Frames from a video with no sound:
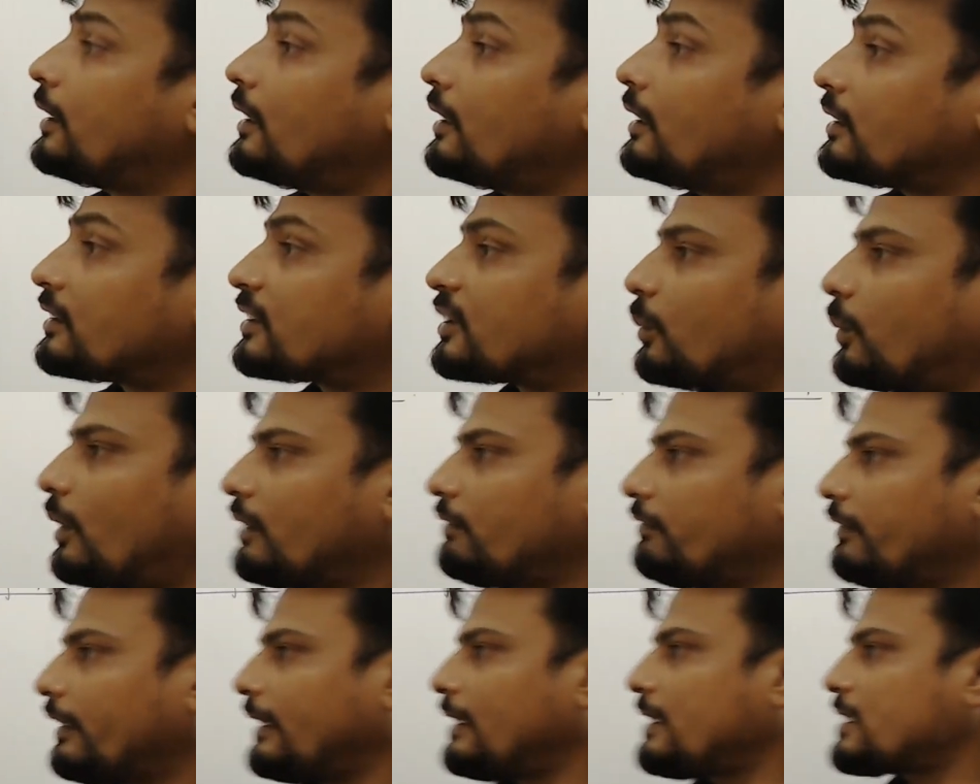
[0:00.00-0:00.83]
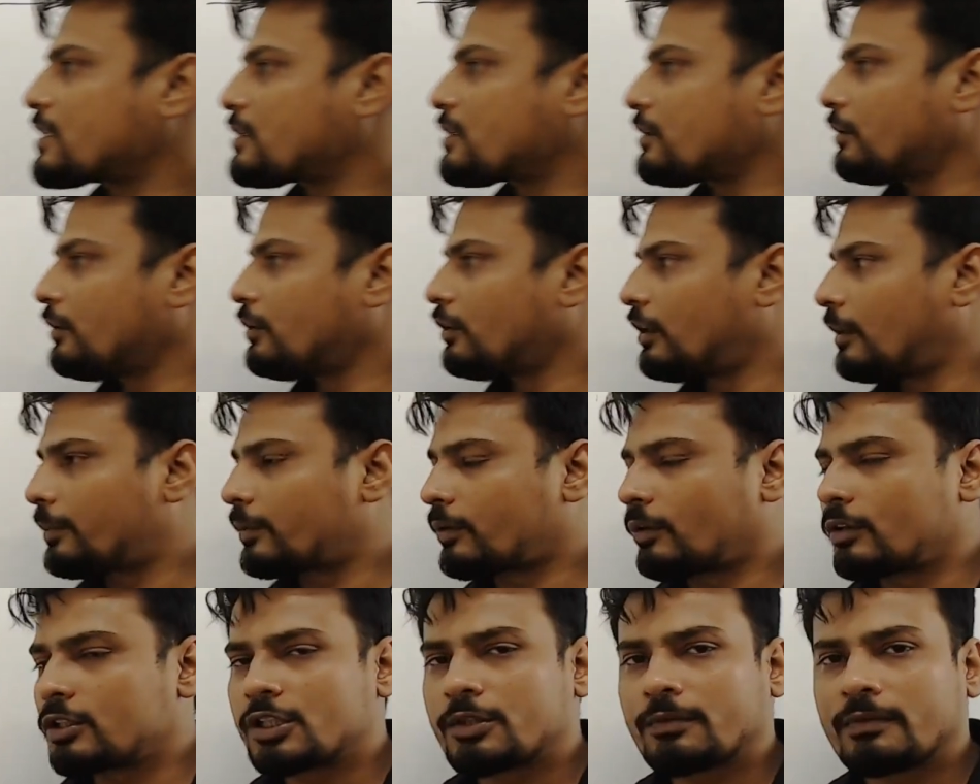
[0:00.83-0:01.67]
So, one way is to go
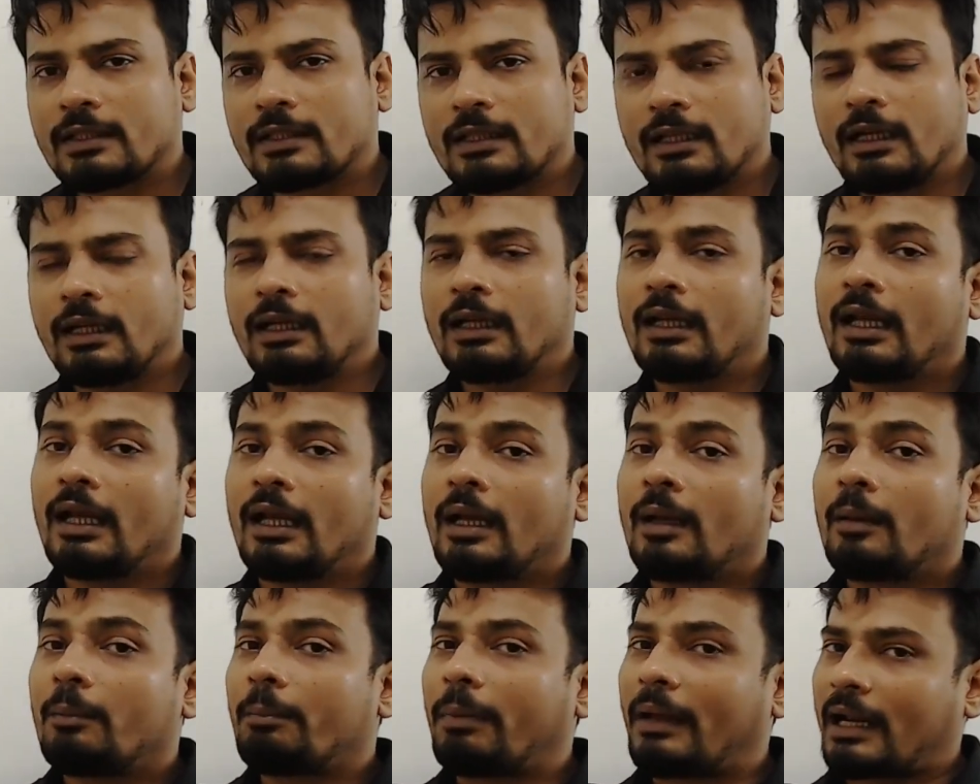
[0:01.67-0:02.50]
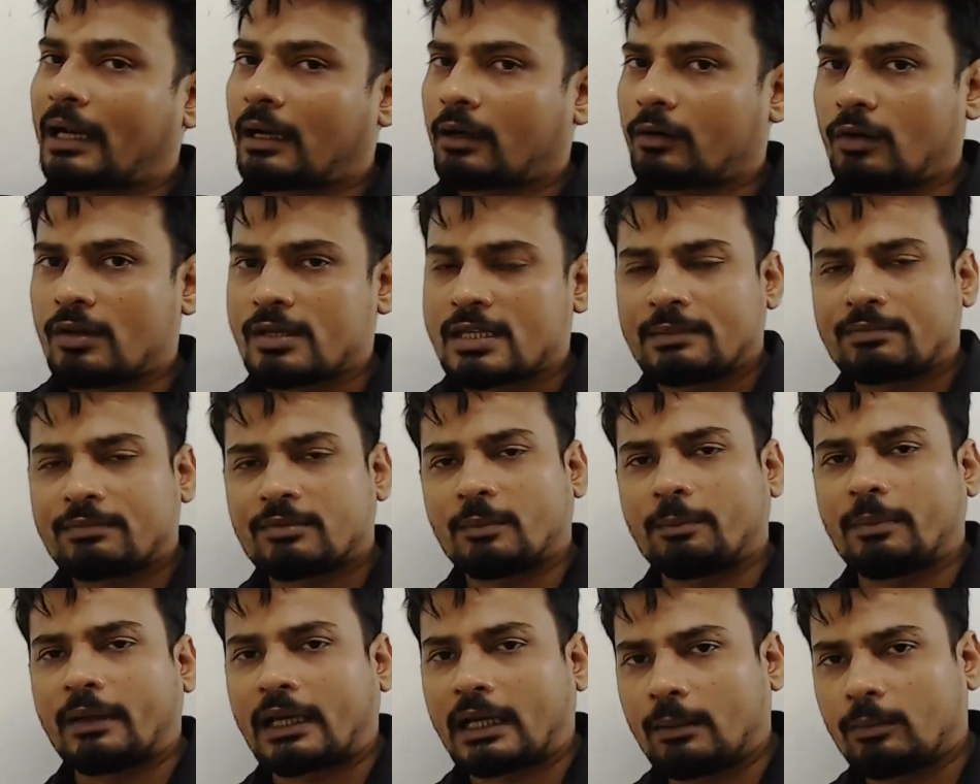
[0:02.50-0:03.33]
approach with the concept of
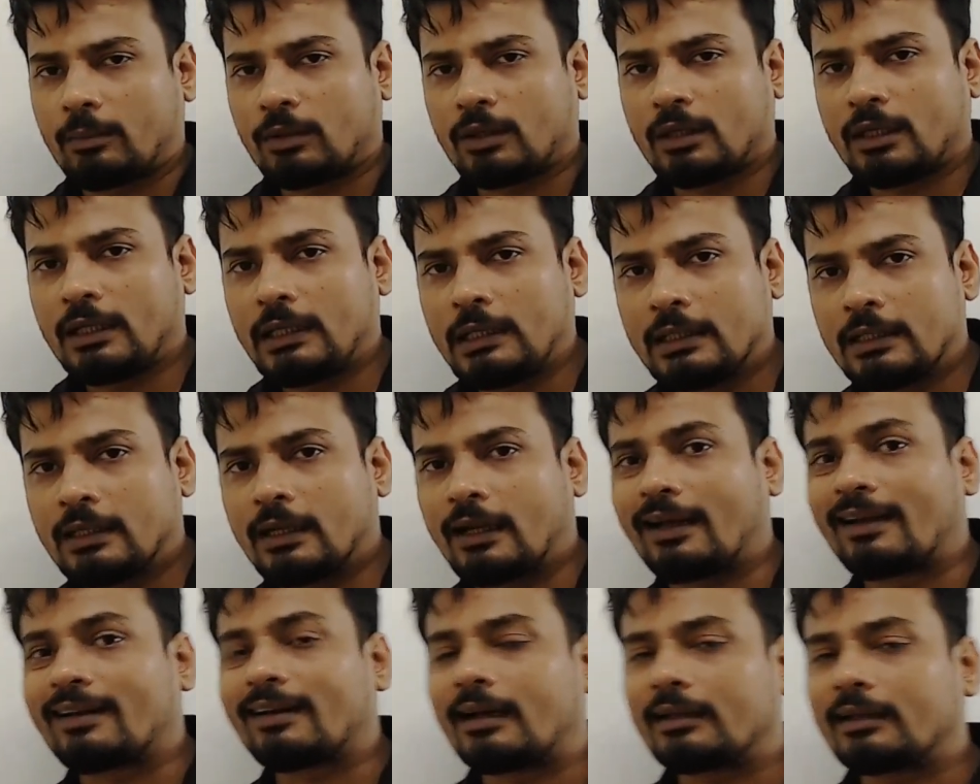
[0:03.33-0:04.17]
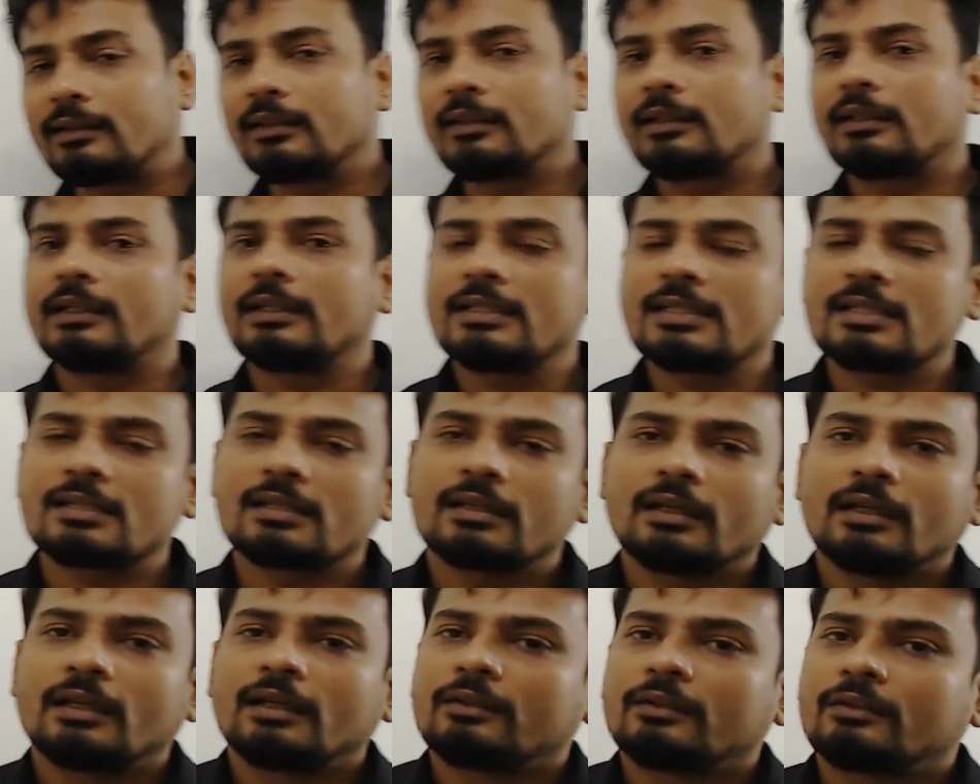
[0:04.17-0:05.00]
parabola, and other is
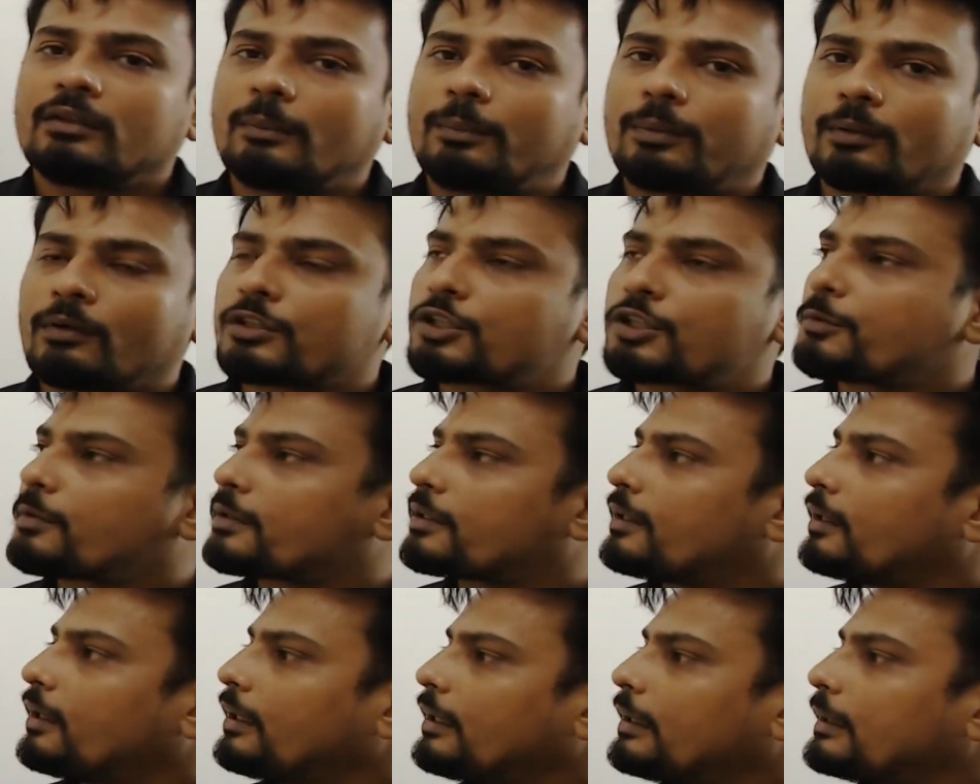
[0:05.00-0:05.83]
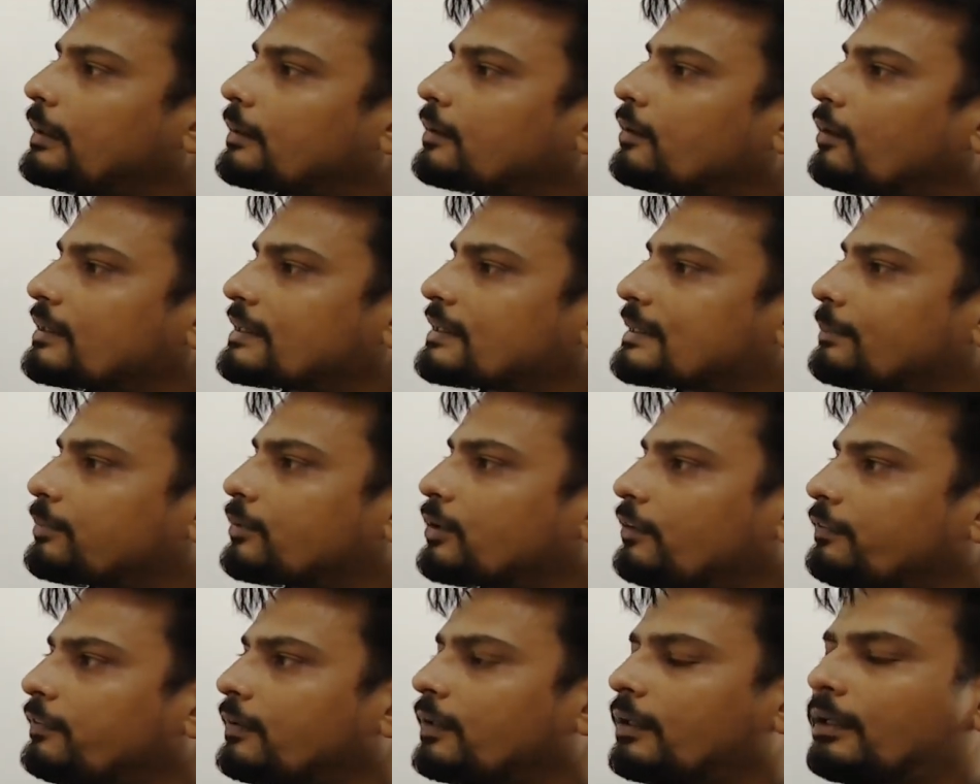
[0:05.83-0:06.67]
to approach with the concept of
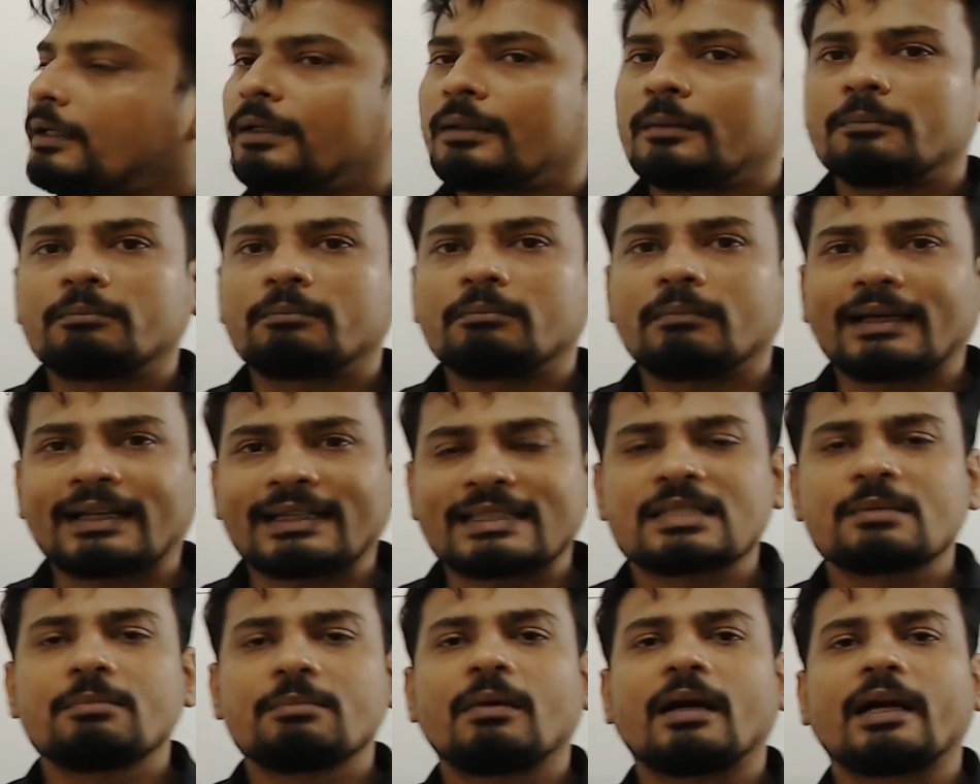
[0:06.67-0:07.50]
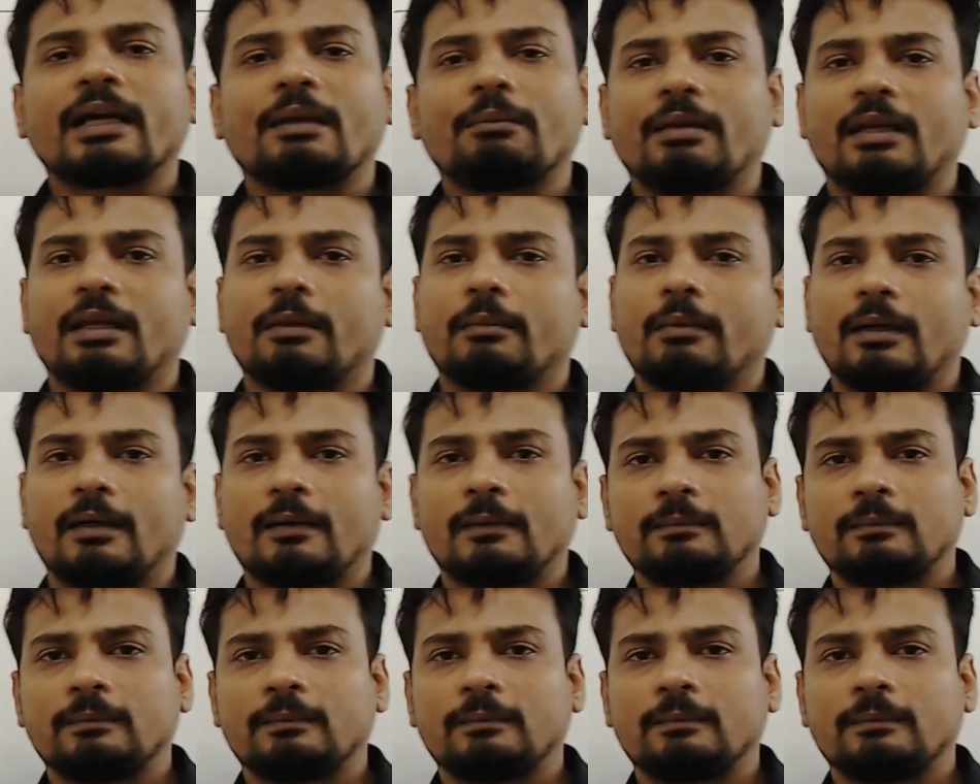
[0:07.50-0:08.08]
maxima and minima.